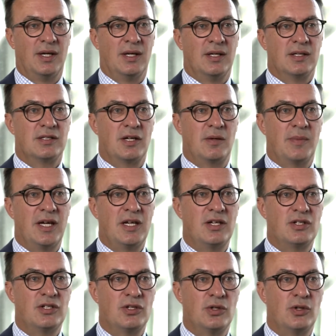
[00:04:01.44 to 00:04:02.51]
so making
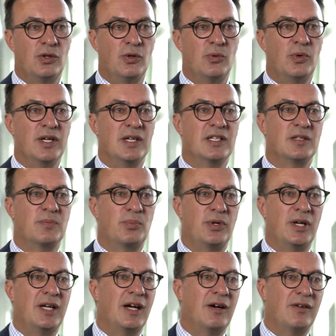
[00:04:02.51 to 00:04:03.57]
sure we
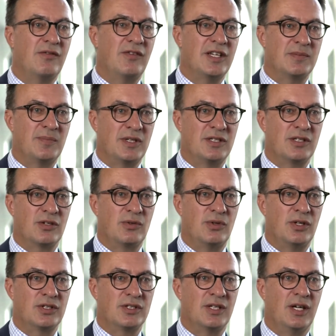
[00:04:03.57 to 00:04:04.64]
spread our investments
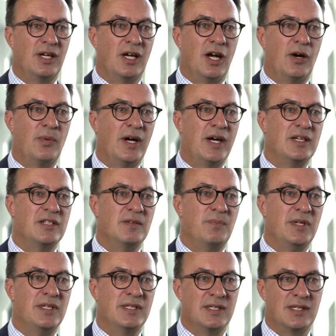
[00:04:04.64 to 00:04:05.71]
across a range of
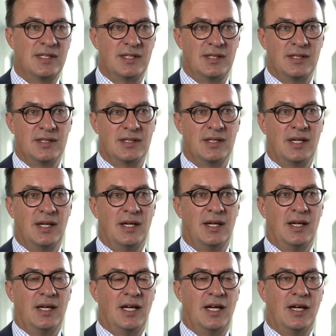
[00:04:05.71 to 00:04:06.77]
businesses,
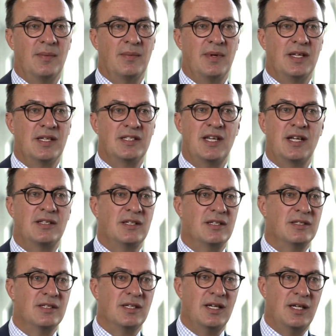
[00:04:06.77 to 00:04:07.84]

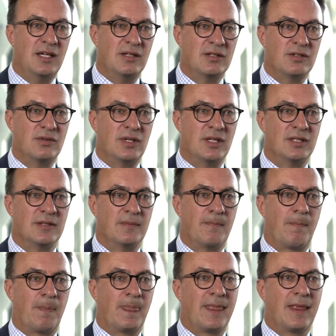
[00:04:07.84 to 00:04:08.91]
sectors and industries.
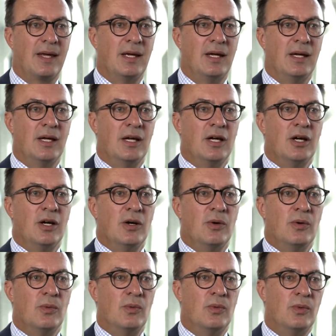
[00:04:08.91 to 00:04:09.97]

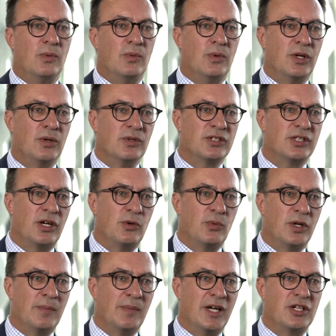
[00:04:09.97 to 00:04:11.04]
We also
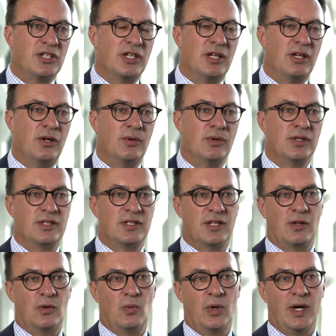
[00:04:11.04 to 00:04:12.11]
want to make shareholders
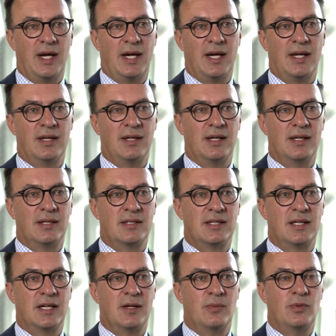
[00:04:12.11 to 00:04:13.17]
aware
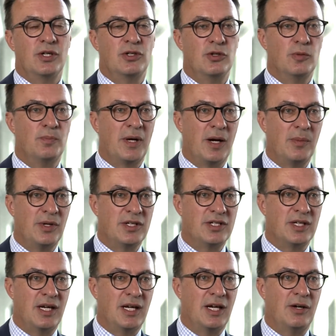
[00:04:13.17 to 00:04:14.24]
that we do
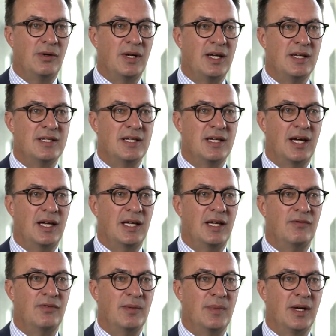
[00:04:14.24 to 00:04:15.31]
publish our NTA
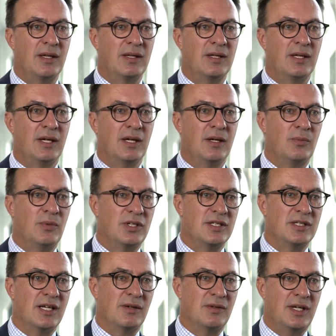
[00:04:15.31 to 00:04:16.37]
every month, which
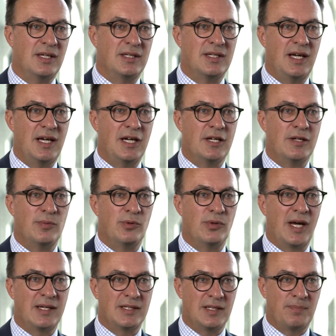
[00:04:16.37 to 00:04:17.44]
is our net tangible
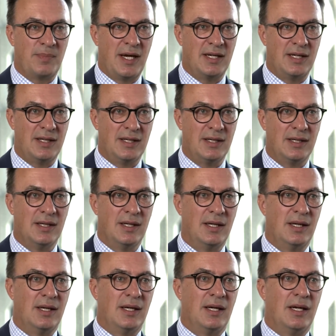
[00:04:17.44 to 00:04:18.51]
asset backing,
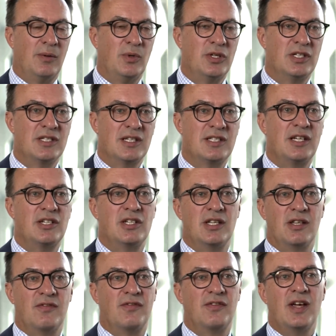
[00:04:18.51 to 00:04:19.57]
which is essentially
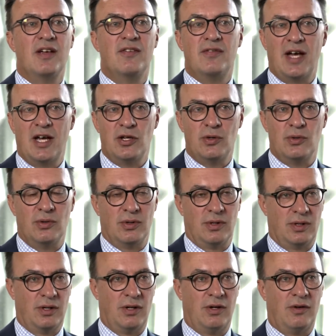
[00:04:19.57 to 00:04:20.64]
the fair value
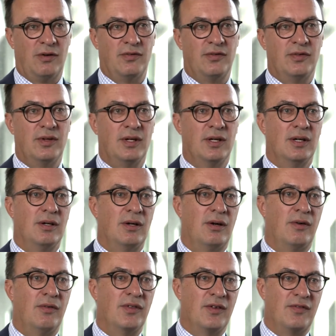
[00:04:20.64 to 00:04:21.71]
of
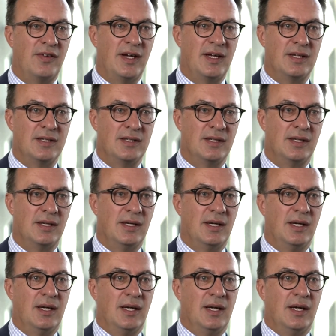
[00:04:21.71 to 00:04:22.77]
the fund.
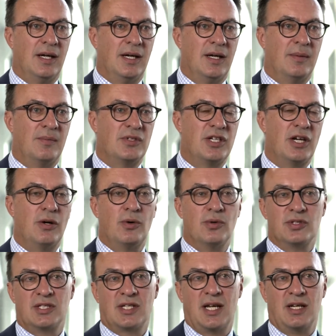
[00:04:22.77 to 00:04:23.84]

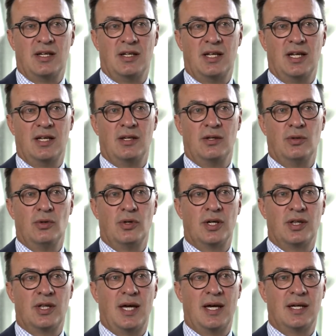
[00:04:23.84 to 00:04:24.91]
Shareholders can then look
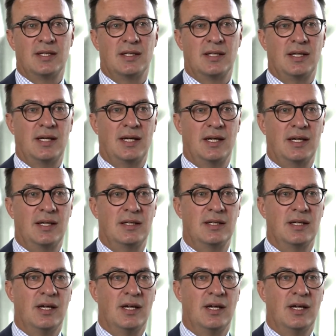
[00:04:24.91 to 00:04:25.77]
at that, and